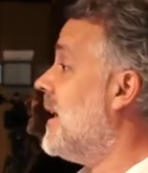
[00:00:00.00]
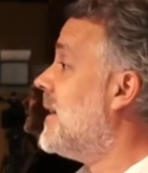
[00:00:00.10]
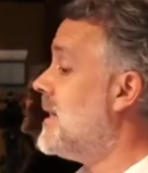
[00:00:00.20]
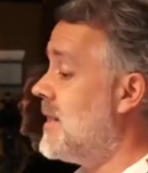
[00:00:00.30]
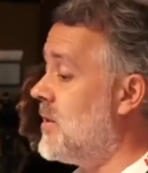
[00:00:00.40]

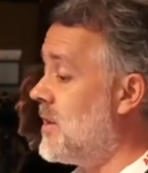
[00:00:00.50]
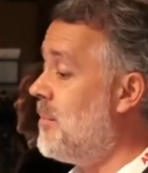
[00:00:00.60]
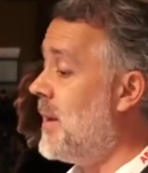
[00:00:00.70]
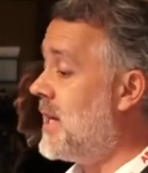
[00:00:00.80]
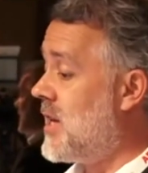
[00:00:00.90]
This is also a
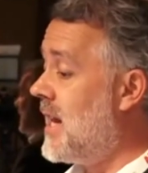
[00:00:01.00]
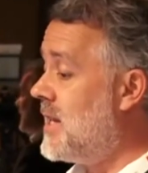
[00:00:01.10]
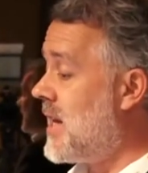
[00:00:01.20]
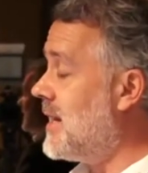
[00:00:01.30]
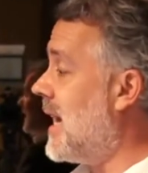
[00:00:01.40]
big
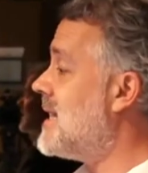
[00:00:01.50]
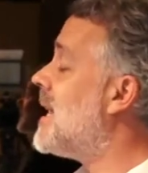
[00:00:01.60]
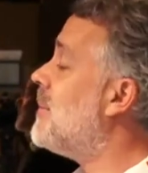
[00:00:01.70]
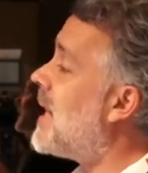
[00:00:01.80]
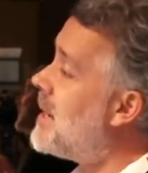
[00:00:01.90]
challenge and
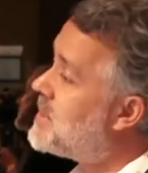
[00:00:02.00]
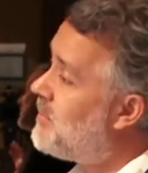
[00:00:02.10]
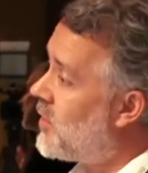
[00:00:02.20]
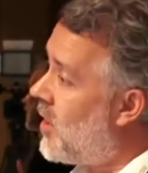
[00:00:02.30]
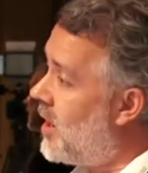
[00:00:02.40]
sometimes
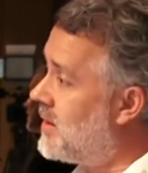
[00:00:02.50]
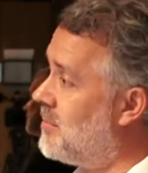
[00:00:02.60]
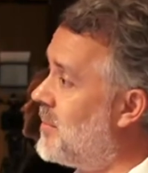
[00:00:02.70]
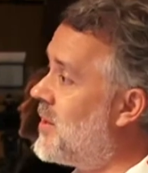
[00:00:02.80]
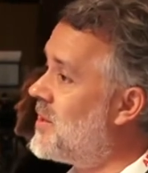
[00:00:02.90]
forgotten
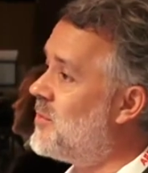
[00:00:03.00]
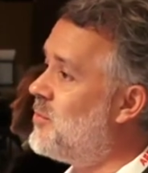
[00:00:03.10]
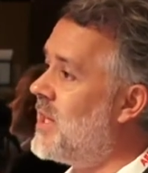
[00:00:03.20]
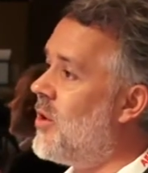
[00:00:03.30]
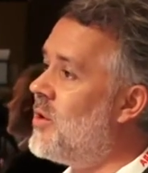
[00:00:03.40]
because
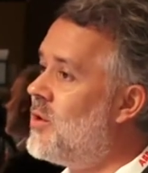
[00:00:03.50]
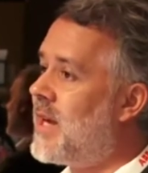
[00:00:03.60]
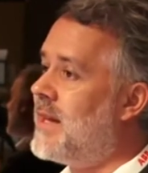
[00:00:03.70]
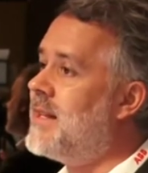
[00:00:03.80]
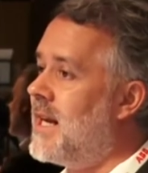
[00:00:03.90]
we all look
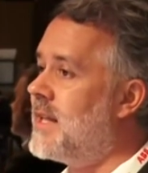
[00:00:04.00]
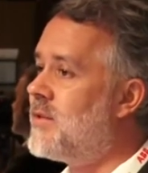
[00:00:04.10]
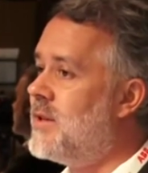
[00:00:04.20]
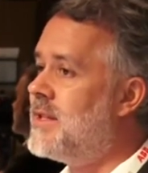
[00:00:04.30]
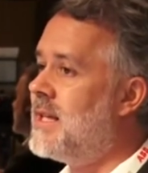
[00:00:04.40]
at the
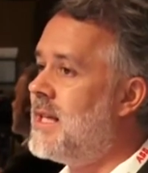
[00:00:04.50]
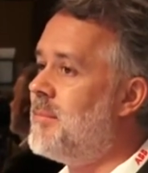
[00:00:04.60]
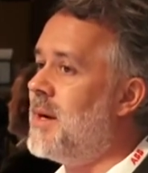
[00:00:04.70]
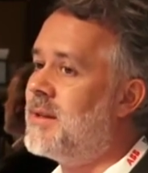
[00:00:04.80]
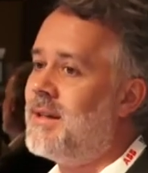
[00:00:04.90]
electricity,
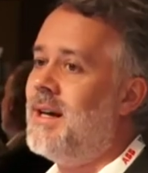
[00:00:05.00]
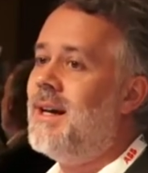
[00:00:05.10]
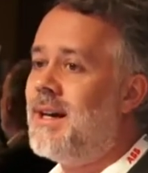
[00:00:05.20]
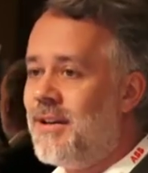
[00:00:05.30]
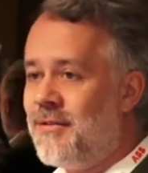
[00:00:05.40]
but
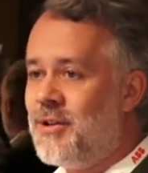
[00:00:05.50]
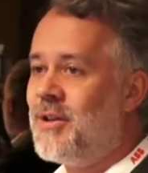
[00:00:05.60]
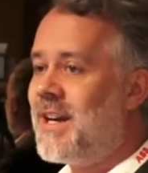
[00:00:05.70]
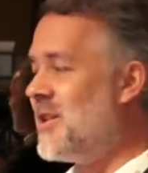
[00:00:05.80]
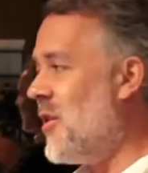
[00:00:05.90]
if we
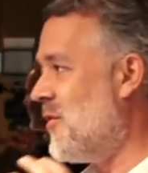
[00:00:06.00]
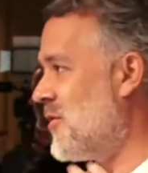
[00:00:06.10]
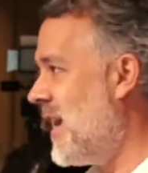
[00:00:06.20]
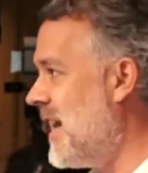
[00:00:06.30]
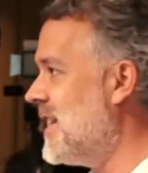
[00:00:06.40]
look at the
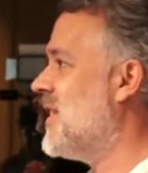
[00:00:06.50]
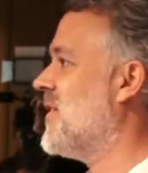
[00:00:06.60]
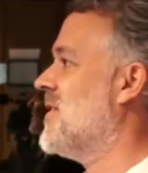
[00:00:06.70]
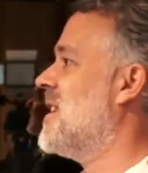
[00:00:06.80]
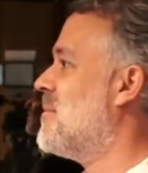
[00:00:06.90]
overall energy
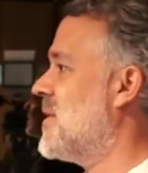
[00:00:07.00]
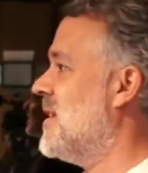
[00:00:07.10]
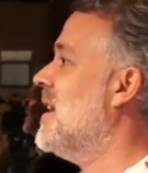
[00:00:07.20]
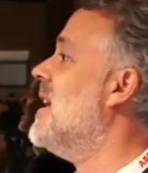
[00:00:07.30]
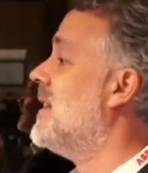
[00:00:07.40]
consumption,
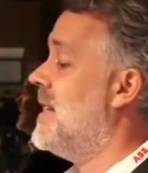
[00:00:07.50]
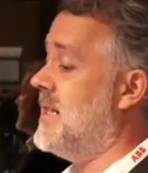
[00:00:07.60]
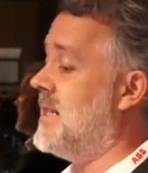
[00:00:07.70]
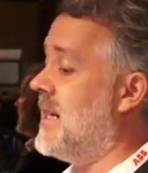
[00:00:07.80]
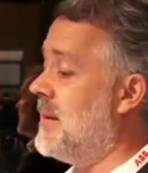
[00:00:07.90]
this
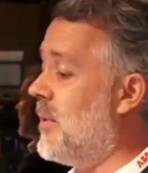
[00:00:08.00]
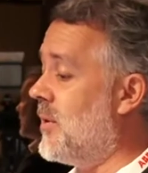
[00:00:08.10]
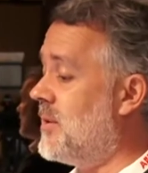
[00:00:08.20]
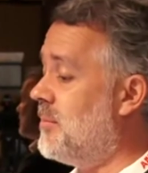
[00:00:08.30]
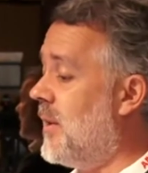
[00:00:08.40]
is an
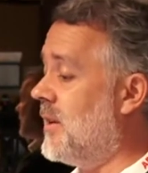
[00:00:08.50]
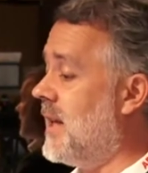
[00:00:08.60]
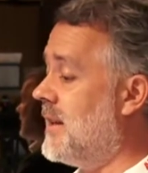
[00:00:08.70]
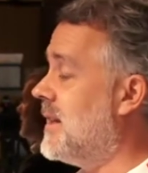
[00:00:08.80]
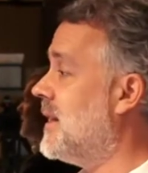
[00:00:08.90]
important part
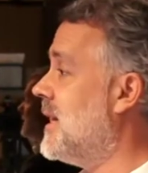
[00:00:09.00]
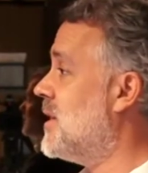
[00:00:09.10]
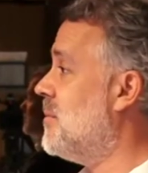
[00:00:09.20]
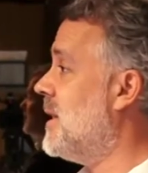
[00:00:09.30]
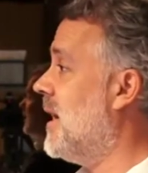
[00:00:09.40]
and it needs
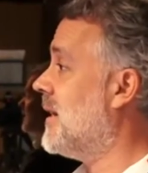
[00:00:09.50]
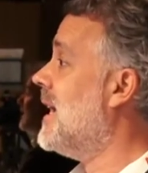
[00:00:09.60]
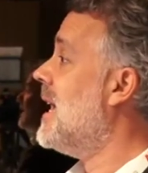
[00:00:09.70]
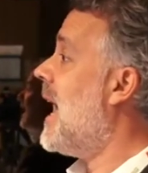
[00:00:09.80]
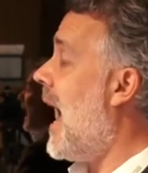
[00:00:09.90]
to be done.
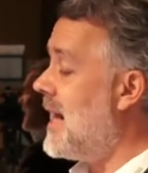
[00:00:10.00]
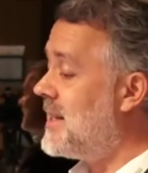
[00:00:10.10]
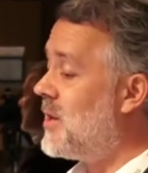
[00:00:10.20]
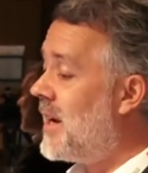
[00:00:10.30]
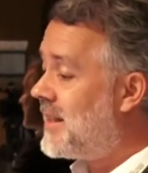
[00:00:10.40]
And
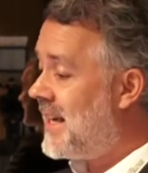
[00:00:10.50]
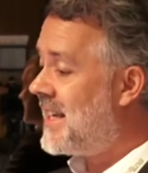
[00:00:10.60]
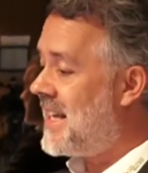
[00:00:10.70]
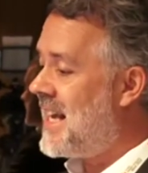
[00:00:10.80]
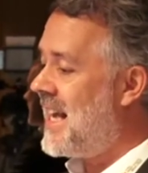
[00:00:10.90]
so I
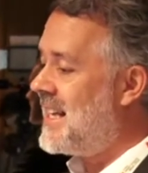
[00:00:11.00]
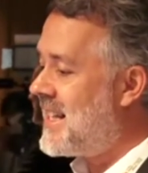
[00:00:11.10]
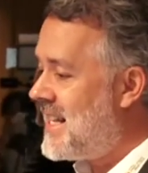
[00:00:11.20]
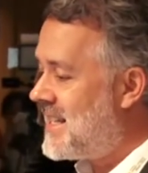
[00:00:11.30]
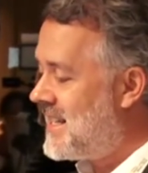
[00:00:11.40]
think
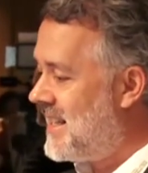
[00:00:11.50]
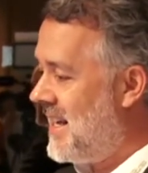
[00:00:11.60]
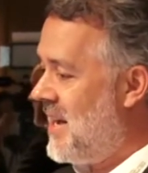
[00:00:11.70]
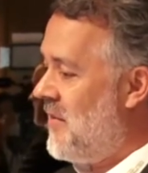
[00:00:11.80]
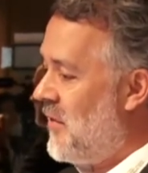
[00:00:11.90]
it's
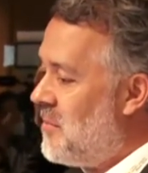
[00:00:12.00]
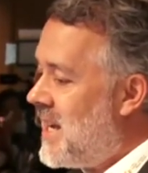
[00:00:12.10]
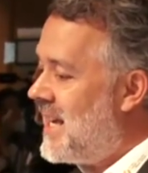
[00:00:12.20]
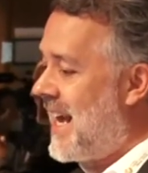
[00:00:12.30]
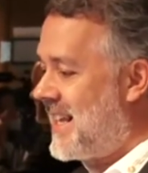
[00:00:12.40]
for
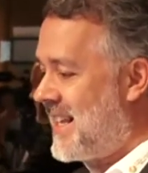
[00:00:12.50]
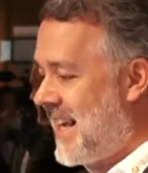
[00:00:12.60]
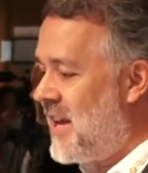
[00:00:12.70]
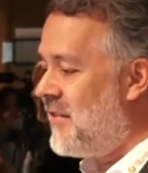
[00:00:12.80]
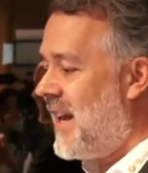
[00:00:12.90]
me, like
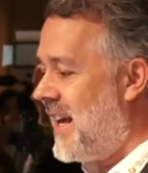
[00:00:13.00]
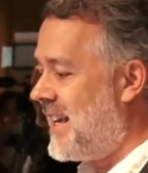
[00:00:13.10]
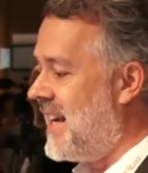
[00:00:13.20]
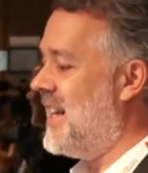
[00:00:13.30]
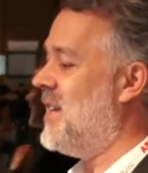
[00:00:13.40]
kind of like
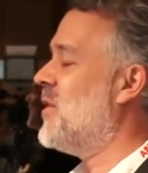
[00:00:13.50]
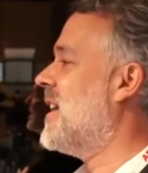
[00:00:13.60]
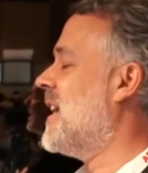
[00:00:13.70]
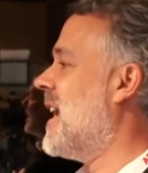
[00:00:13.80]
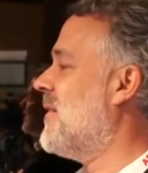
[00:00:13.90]

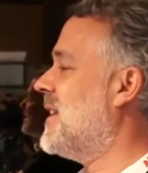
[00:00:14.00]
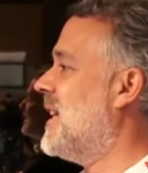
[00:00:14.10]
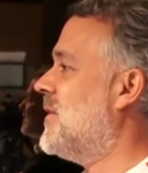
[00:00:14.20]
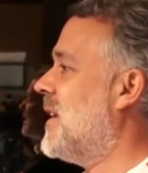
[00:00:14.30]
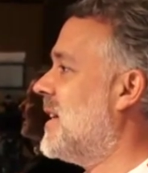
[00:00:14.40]
looking everything
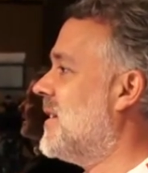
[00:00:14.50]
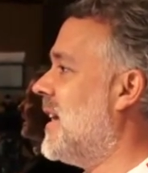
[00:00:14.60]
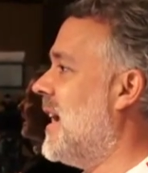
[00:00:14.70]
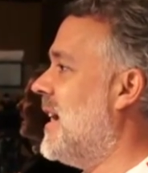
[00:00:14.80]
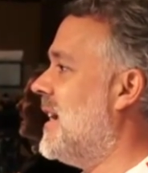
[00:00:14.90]
together,
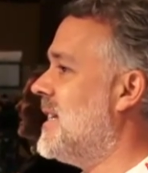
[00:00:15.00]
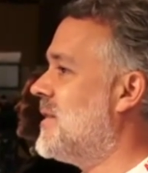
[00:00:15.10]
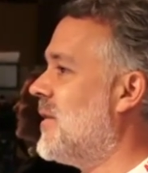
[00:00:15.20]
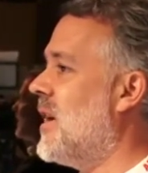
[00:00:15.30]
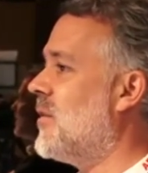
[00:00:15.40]
it's
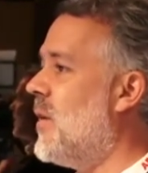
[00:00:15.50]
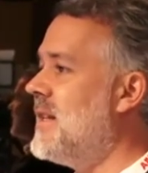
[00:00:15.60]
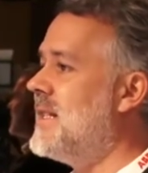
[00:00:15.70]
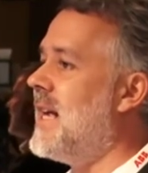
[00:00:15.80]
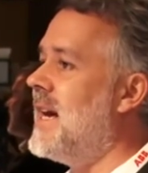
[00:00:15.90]
really on
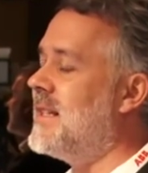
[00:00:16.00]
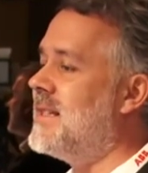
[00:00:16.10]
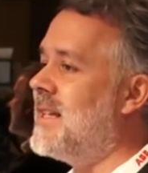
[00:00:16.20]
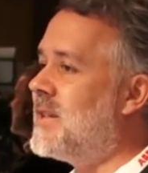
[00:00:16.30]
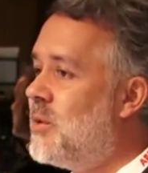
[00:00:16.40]
one side
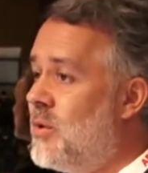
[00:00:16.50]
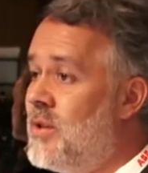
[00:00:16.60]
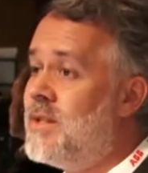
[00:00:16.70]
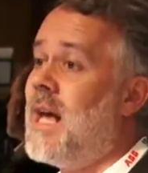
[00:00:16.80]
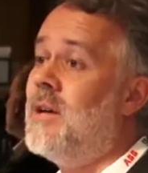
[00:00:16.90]
the
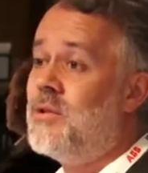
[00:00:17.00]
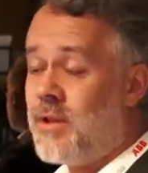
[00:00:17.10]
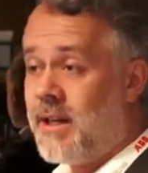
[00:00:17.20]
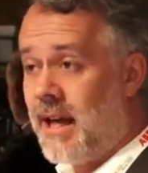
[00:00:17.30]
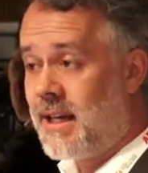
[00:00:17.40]
tools, how to
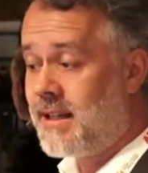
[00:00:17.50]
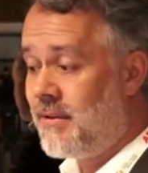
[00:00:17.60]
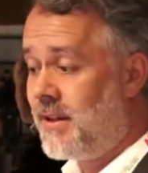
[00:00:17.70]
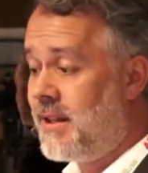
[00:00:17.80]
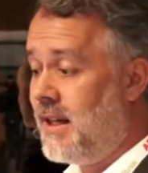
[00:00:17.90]
connect
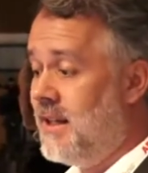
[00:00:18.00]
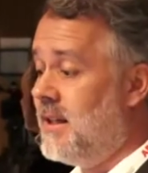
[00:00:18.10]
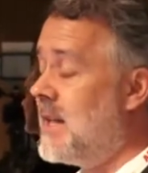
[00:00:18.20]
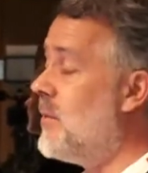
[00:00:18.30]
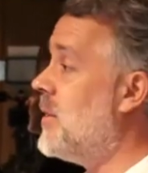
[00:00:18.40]
everything
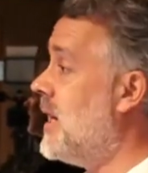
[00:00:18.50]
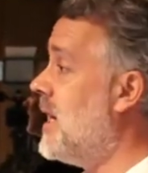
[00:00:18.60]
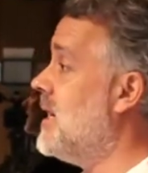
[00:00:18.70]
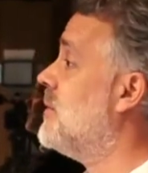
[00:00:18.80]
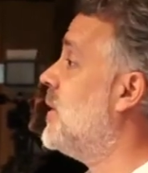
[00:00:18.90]
that we
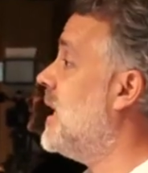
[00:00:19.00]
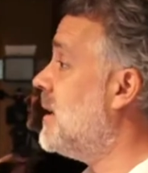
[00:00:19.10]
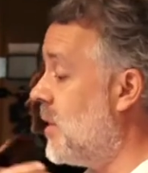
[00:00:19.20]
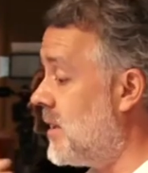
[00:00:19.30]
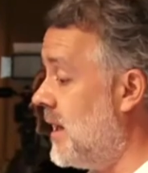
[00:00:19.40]
need. We need
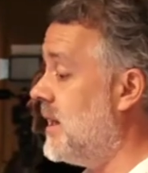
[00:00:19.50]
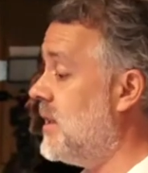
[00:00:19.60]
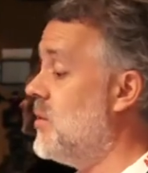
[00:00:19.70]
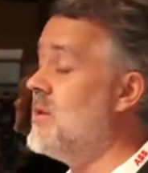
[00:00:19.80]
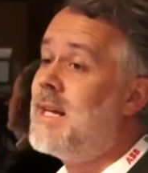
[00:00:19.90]
modeling
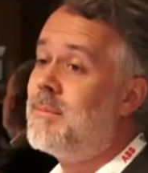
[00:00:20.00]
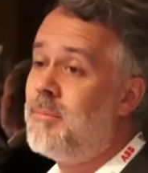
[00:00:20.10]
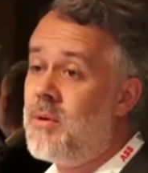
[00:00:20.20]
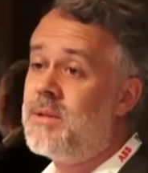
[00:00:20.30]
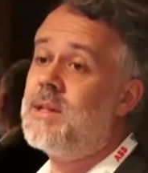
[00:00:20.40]
tools that
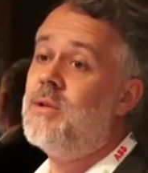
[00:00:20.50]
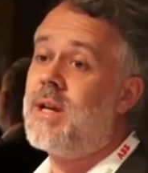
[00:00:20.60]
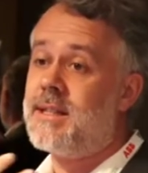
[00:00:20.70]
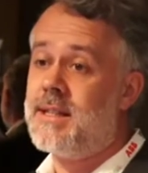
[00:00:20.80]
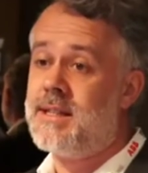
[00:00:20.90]
both look
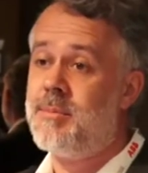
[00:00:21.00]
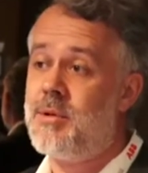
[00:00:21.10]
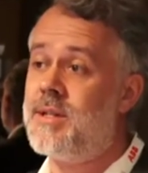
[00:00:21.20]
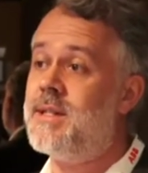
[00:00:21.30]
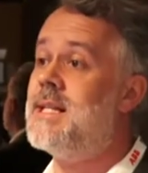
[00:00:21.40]
at
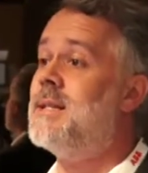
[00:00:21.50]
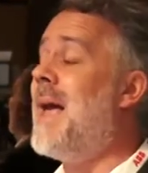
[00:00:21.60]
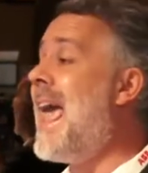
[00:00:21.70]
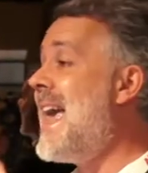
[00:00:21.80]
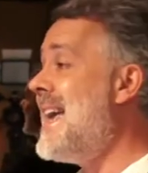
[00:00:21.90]
distribution system
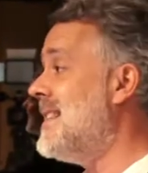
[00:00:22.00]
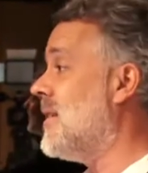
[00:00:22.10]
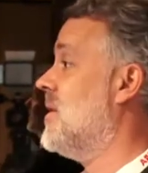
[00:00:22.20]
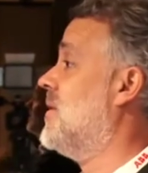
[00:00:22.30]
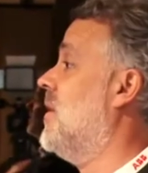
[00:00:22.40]
and
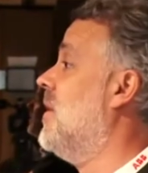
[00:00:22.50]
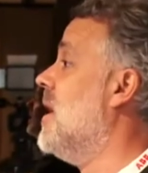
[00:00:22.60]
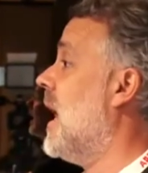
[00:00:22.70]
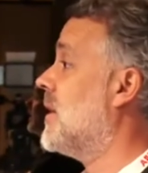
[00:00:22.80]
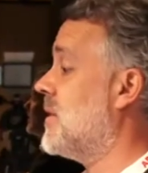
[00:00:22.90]
also
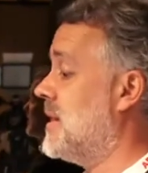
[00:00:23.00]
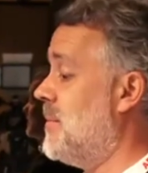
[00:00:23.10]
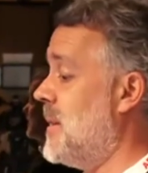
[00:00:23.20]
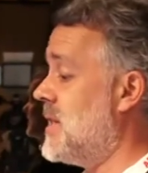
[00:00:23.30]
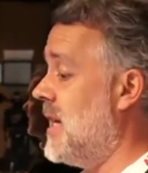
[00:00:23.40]
on
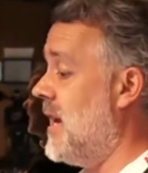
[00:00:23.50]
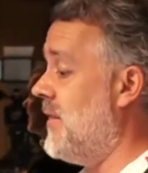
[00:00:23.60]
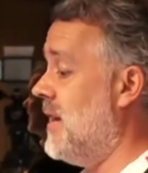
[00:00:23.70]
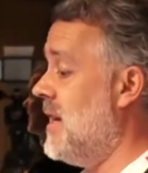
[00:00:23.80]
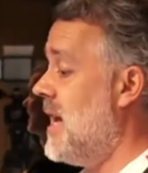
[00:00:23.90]
transmission level.